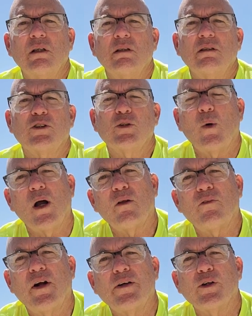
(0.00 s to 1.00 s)
to
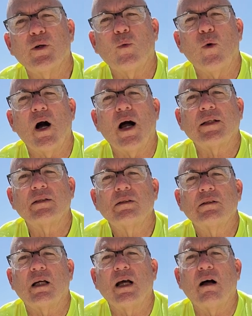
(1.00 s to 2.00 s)
1200
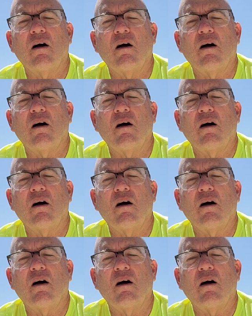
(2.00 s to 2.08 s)
watts. Uh,